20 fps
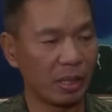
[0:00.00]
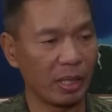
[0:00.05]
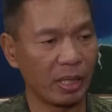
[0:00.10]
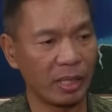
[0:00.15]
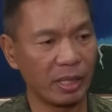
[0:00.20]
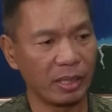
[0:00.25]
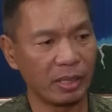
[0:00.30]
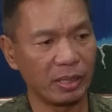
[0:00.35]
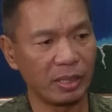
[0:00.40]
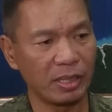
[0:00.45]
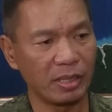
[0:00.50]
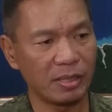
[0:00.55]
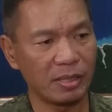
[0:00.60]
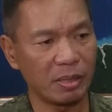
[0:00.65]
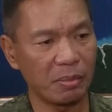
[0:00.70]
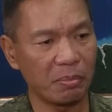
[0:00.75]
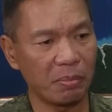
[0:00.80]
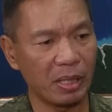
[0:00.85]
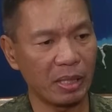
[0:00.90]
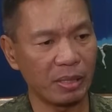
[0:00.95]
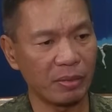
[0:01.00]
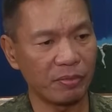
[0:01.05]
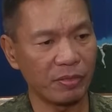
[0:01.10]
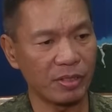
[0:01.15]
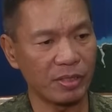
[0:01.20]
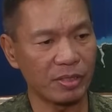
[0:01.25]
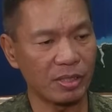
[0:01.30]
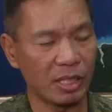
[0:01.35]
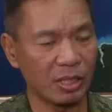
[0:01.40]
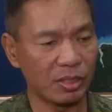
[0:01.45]
And it's a
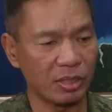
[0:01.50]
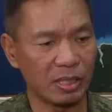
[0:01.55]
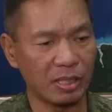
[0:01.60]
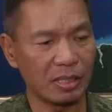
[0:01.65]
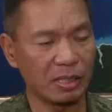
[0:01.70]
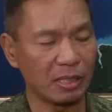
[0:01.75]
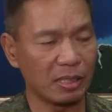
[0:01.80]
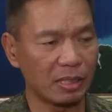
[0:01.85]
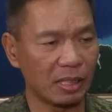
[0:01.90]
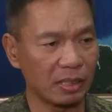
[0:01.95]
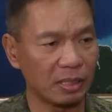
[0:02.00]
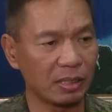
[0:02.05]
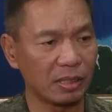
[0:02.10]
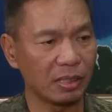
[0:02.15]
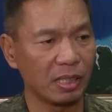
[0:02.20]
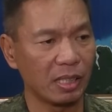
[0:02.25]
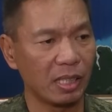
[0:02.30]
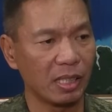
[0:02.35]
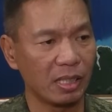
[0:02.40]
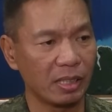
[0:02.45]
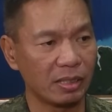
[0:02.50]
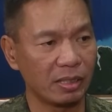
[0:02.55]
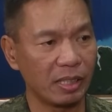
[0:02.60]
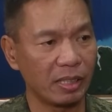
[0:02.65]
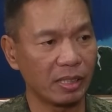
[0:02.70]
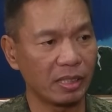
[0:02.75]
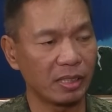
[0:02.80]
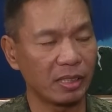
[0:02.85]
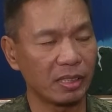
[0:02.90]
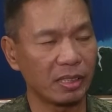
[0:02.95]
manifestation that
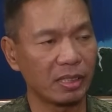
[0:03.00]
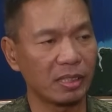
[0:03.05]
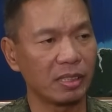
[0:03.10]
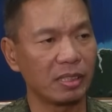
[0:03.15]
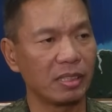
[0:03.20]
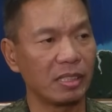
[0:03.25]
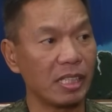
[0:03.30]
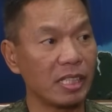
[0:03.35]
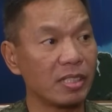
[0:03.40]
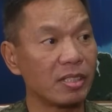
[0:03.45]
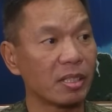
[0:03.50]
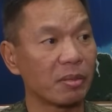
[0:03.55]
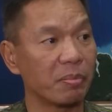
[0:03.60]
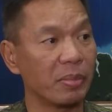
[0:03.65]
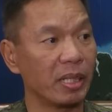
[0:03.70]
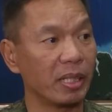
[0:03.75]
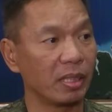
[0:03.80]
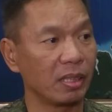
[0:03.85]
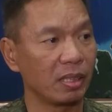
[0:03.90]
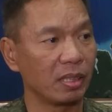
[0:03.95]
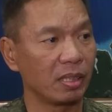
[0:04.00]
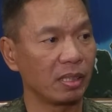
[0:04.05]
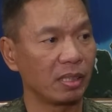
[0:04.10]
their needs are being